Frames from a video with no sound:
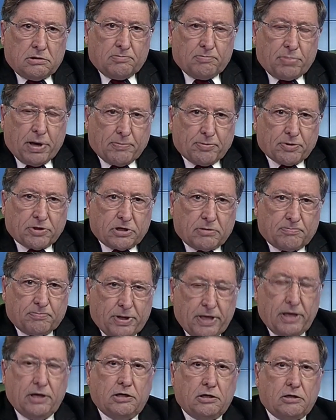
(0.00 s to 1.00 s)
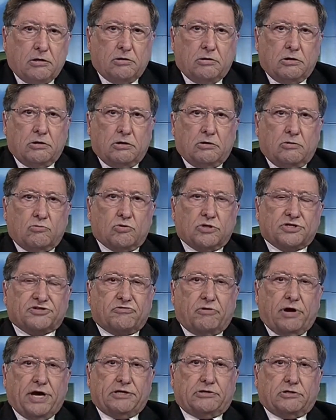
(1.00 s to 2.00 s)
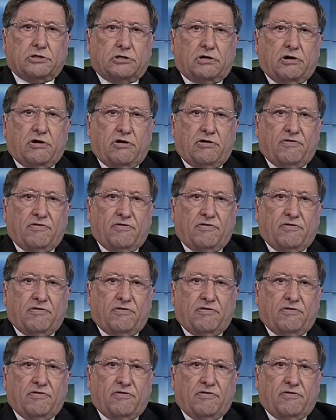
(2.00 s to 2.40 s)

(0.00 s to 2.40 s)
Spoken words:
Peppa the Pig was rated